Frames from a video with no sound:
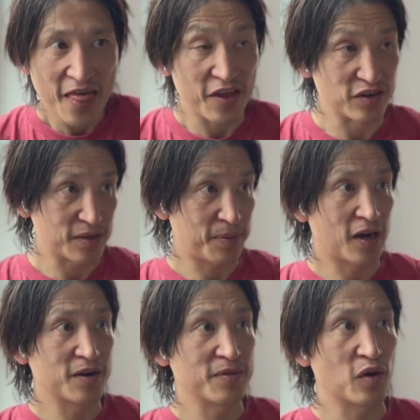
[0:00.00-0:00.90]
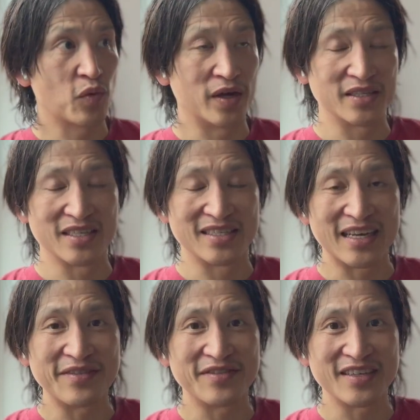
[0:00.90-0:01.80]
There's a part of me that wants the
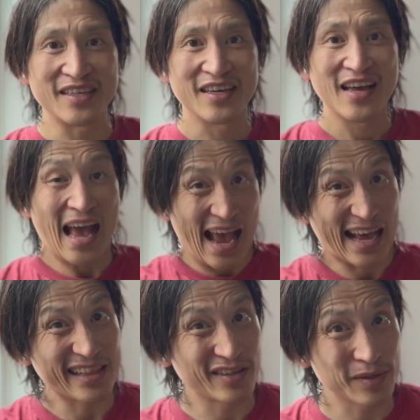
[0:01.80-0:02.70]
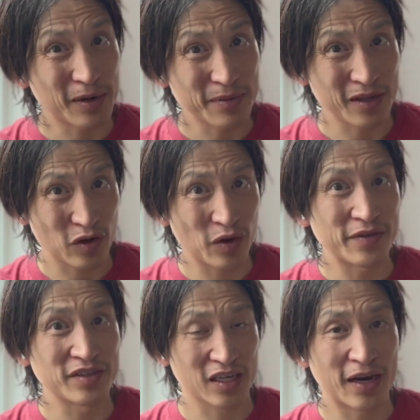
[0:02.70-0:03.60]
safety, and there's a part of me that
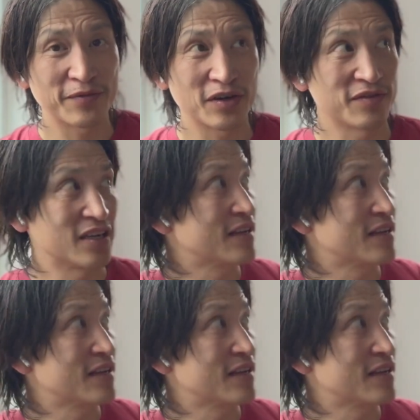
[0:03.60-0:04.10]
craves the comfort of it.